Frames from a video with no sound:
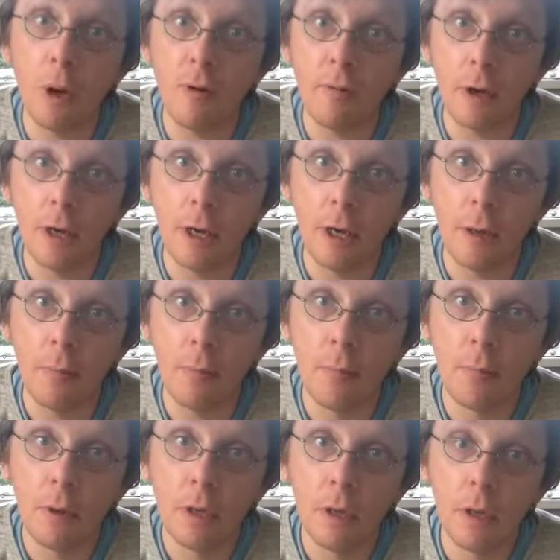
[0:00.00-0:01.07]
of um,
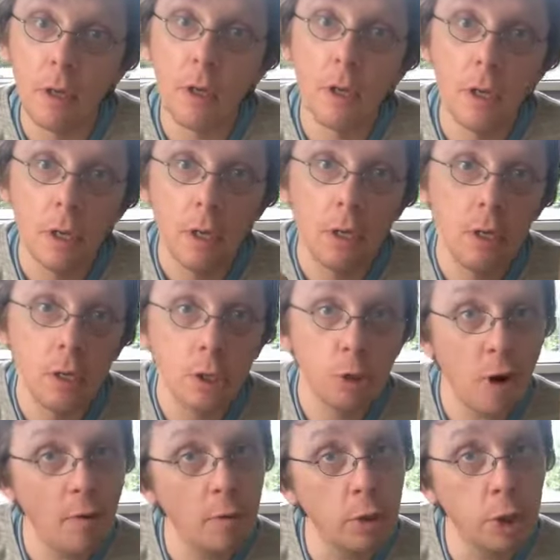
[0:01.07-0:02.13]

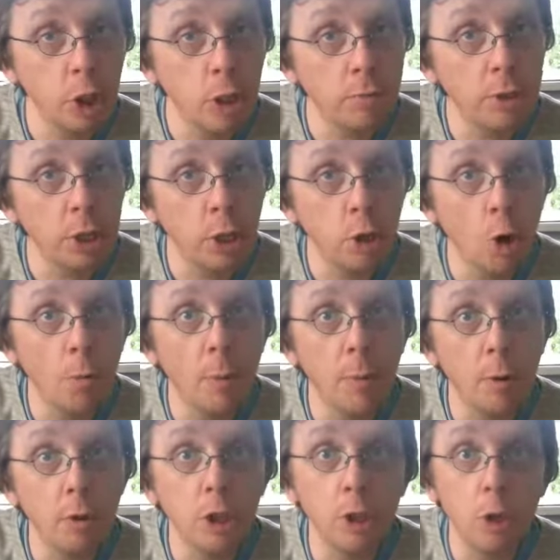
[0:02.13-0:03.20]
travel tubes that you normally put your